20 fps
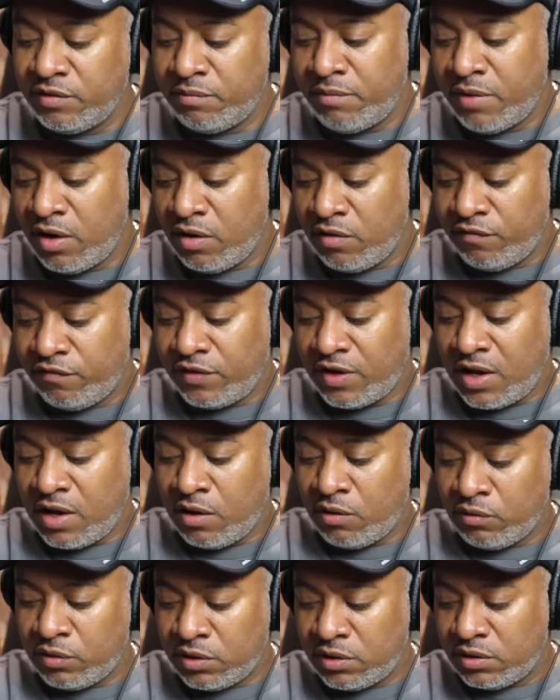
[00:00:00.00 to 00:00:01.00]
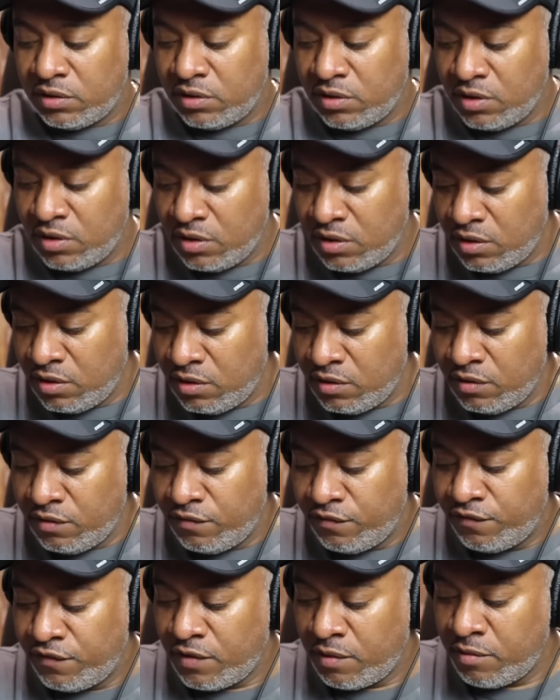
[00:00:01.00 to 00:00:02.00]
in Bellflower
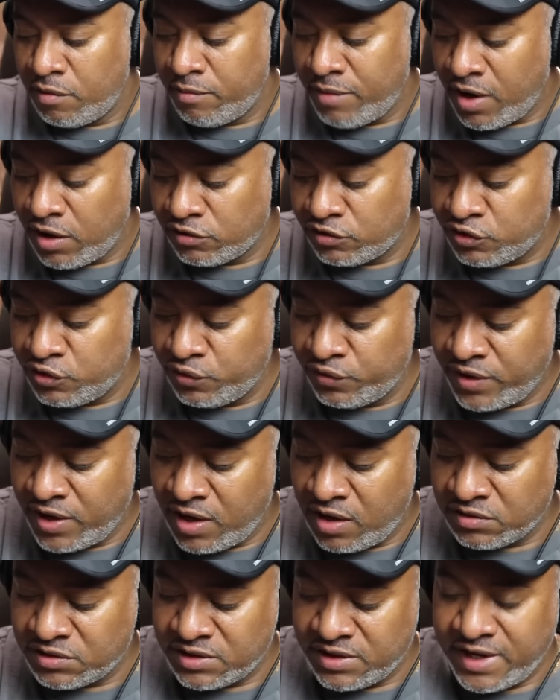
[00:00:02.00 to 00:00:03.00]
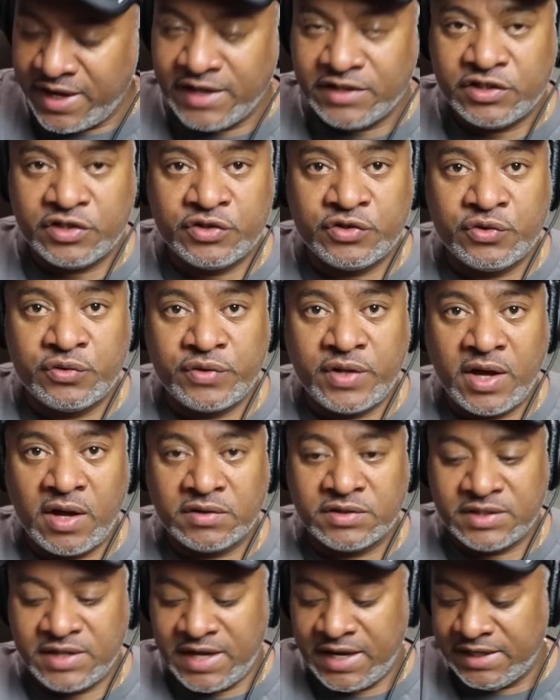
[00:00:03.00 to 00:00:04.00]
from about 2008 to
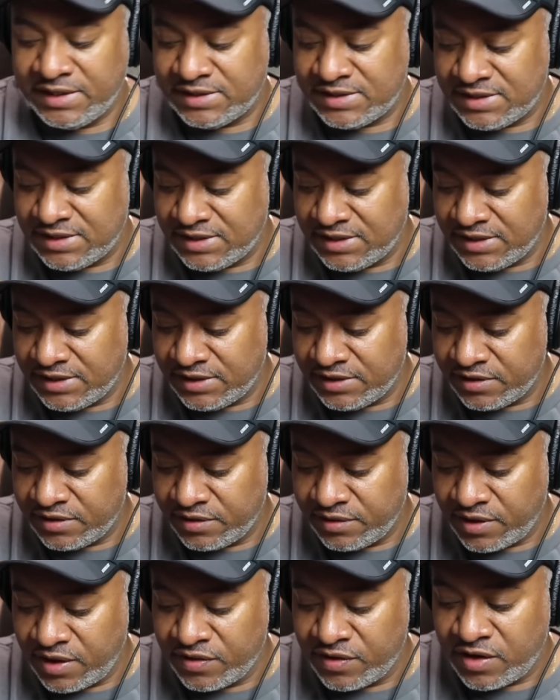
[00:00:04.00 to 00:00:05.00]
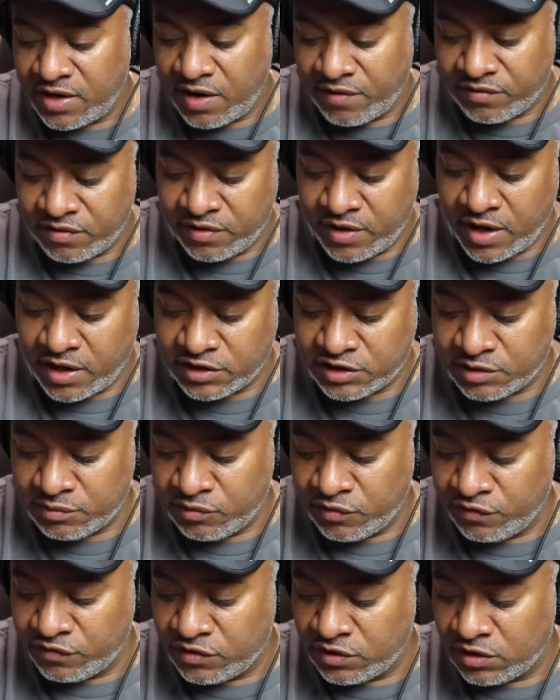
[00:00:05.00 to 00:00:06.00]
2018. And then after that, she
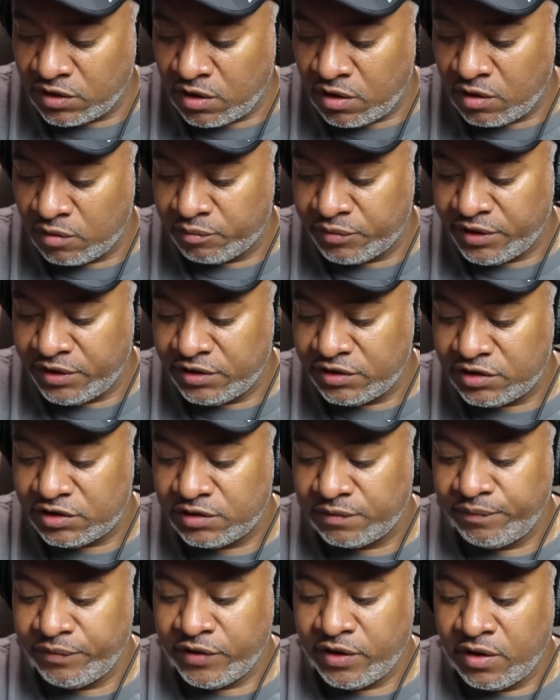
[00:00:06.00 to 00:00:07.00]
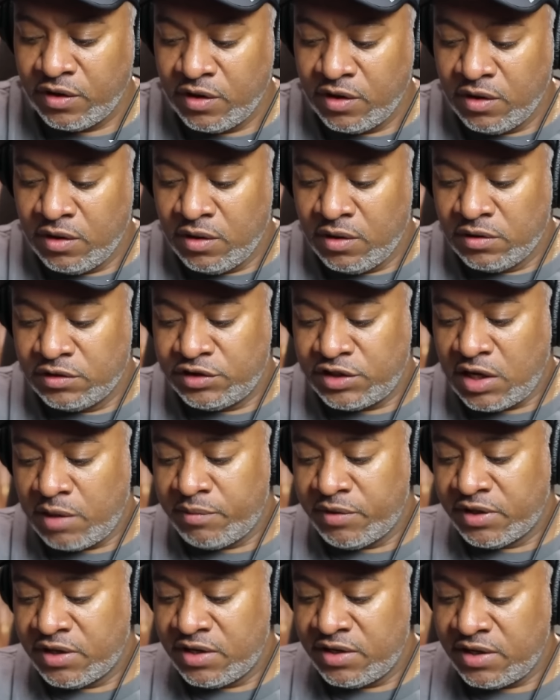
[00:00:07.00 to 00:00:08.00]
moved to Long Beach. John
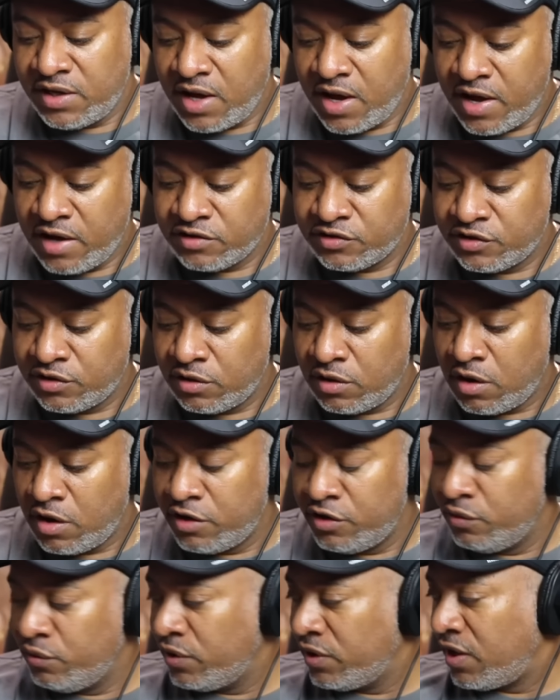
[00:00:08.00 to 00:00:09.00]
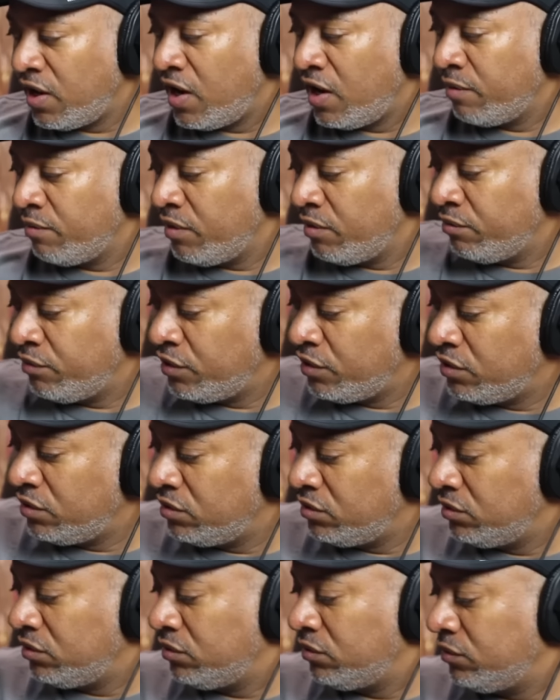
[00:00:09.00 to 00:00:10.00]
McKinney asked her, "Are you a gang member?"
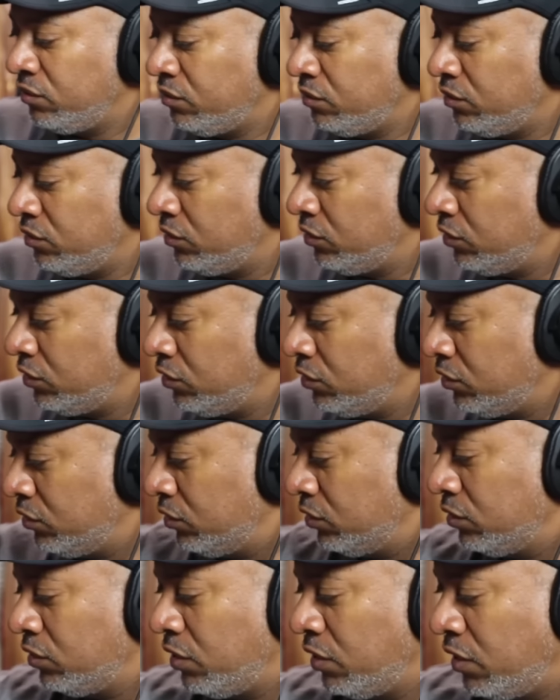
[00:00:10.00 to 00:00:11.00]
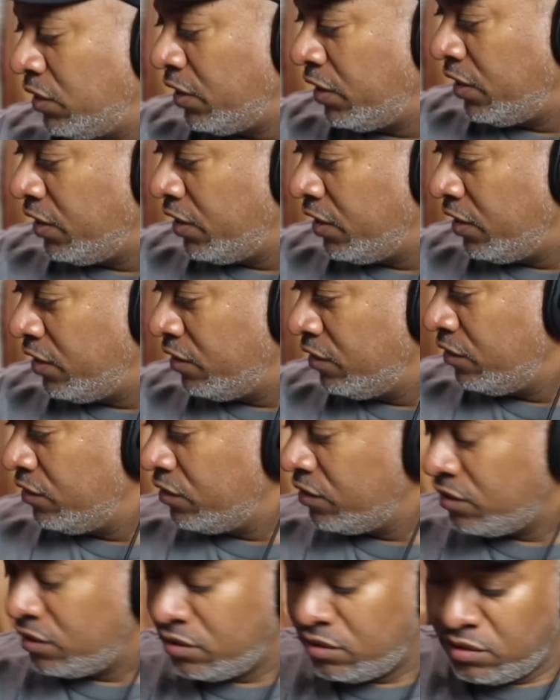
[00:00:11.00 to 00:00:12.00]
And
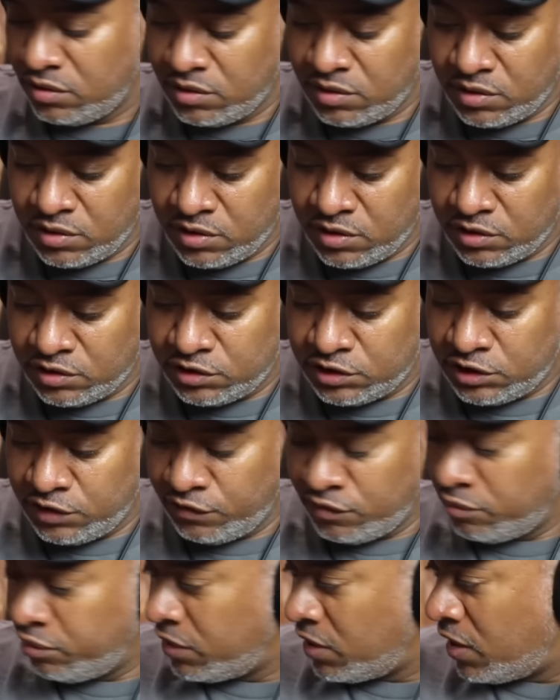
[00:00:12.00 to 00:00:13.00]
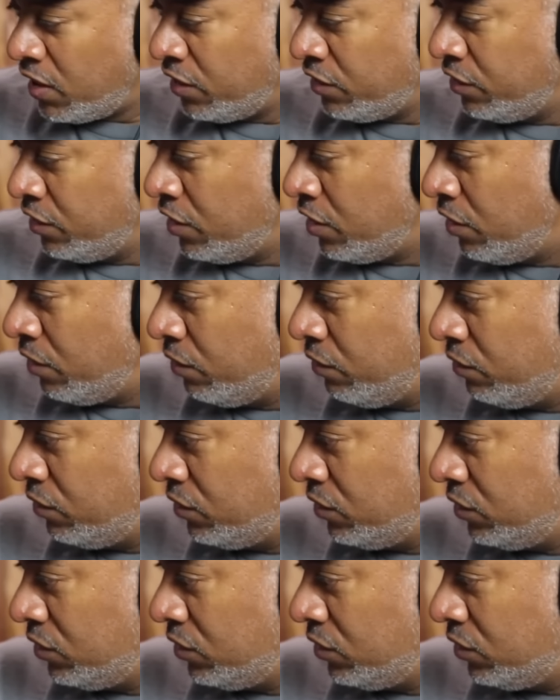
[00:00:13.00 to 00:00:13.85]
she replied, "No."